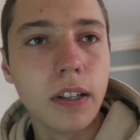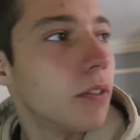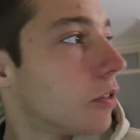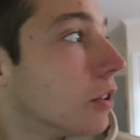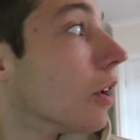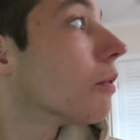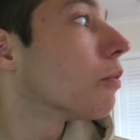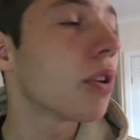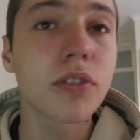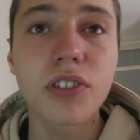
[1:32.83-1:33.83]
If you
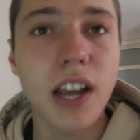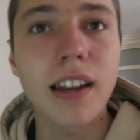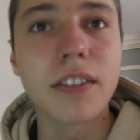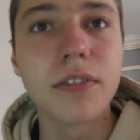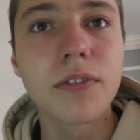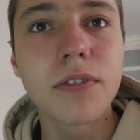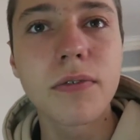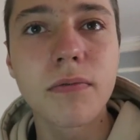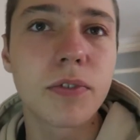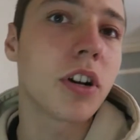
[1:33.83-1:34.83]
don't want challenge,
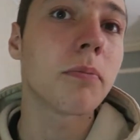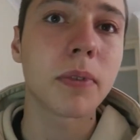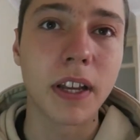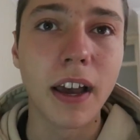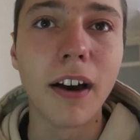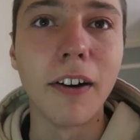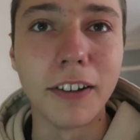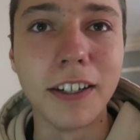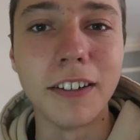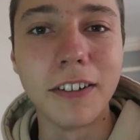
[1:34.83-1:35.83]
jump now,
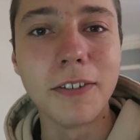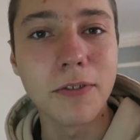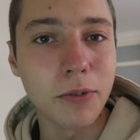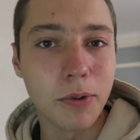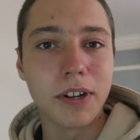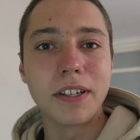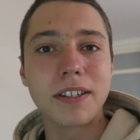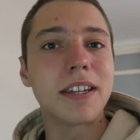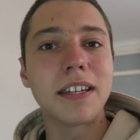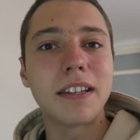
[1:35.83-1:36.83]
you know. If you want to
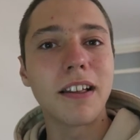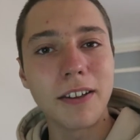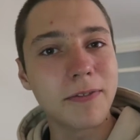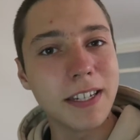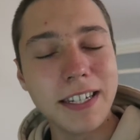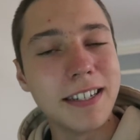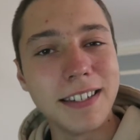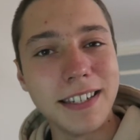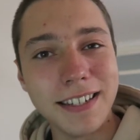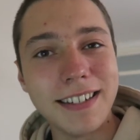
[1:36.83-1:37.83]
take your life
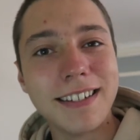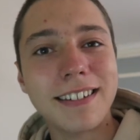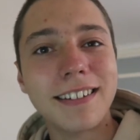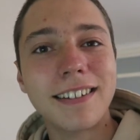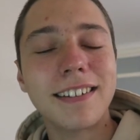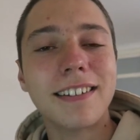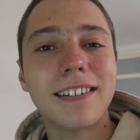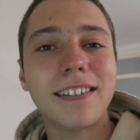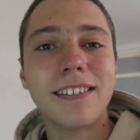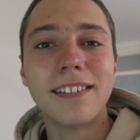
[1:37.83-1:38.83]
easy,
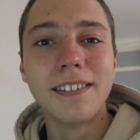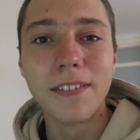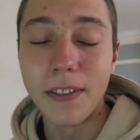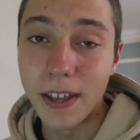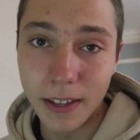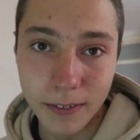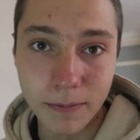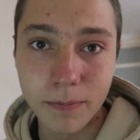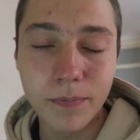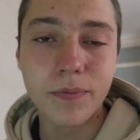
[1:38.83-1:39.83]

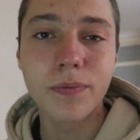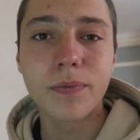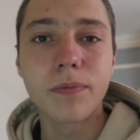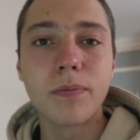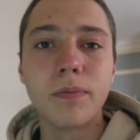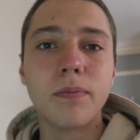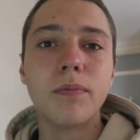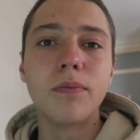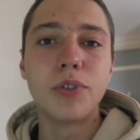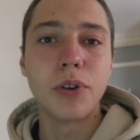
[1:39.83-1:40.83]

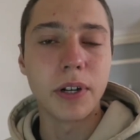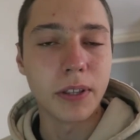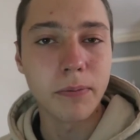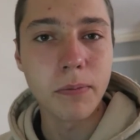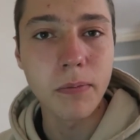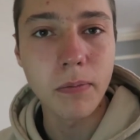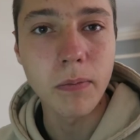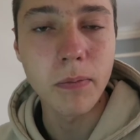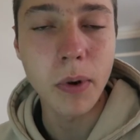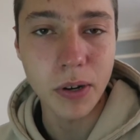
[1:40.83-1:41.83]
then join the
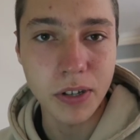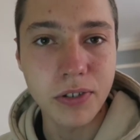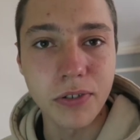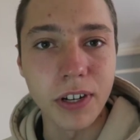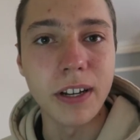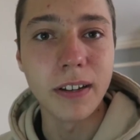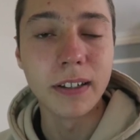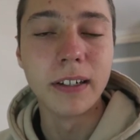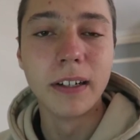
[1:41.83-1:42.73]
monastery.